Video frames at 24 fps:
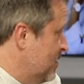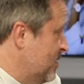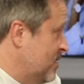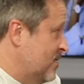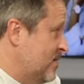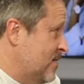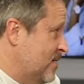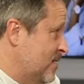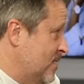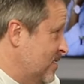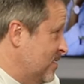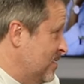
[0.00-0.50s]

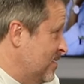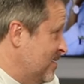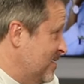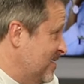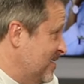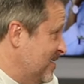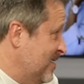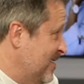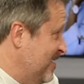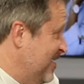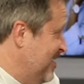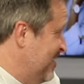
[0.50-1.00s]

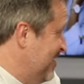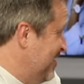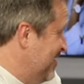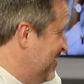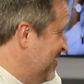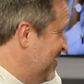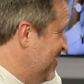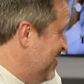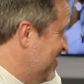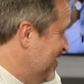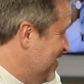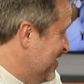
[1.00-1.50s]

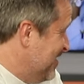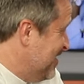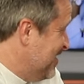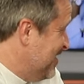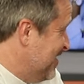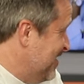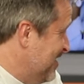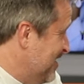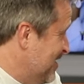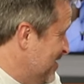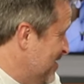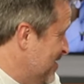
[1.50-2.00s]

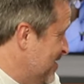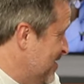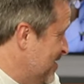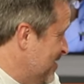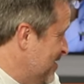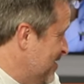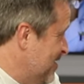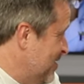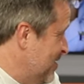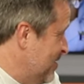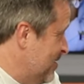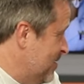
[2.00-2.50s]

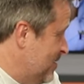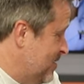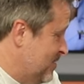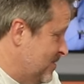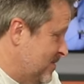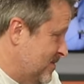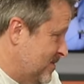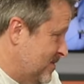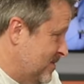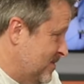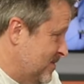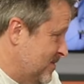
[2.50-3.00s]

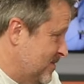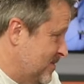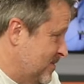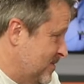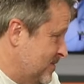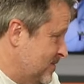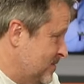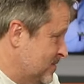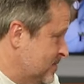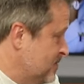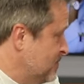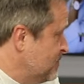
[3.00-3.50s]

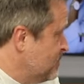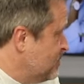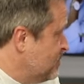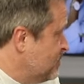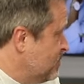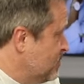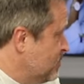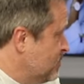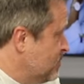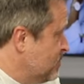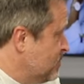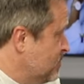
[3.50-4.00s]

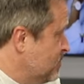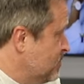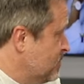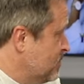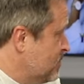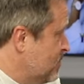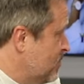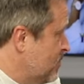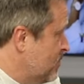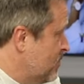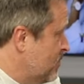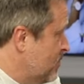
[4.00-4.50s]

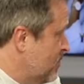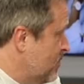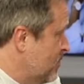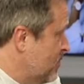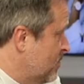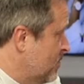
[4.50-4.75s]
(not speaking)